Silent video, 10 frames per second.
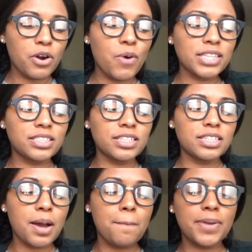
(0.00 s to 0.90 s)
Question
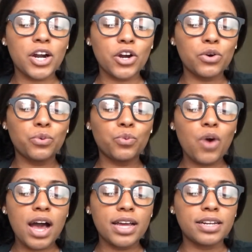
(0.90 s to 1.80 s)
number
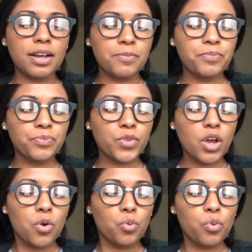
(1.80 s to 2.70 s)
1.
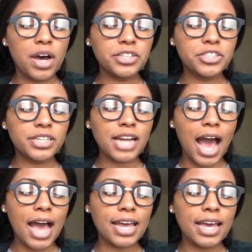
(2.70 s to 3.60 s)
What should
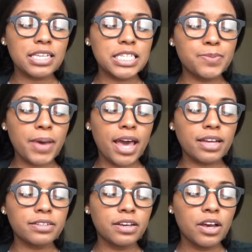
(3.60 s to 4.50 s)
I
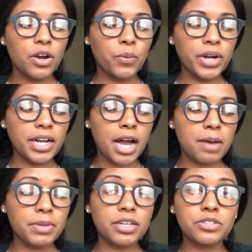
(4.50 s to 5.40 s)
expect when
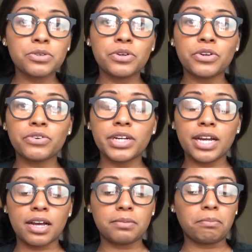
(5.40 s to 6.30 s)
coming to
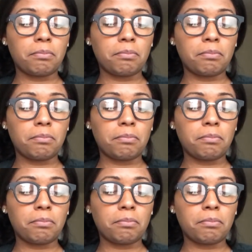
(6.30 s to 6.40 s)
Korea?